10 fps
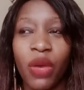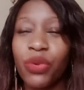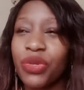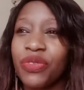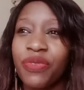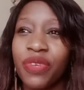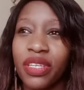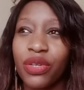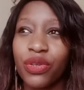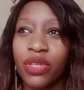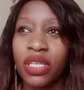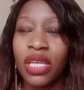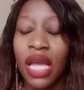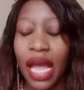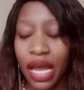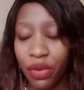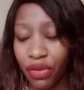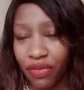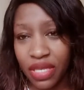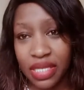which was really good. And
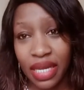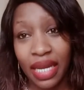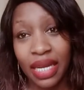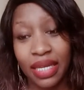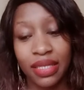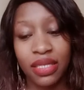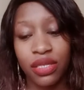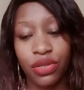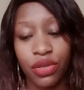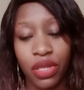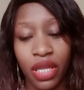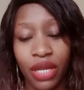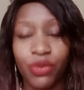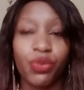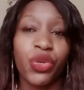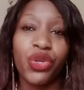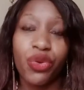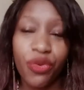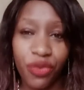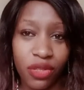one of the things that I learned, that when you
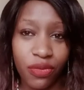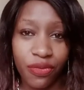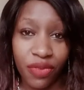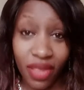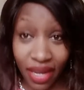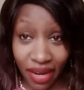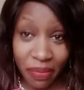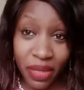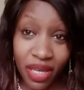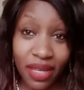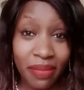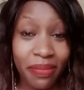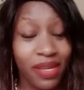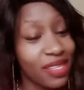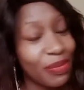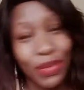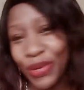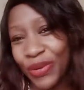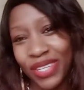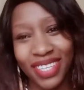go for therapy, please be
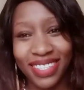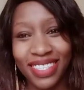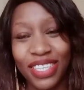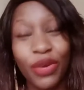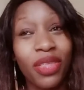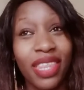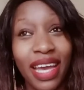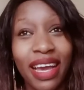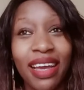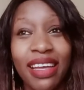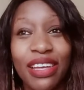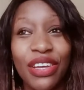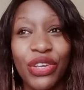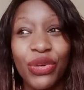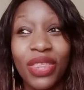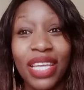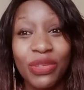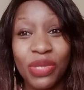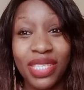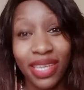honest. You're there
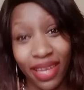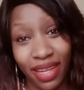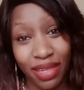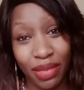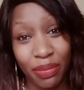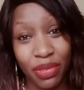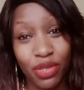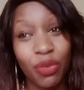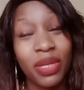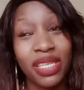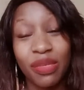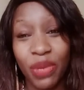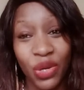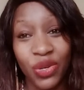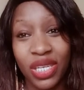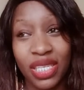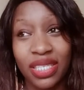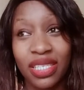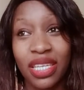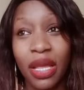to seek help, so please be
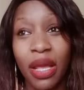honest.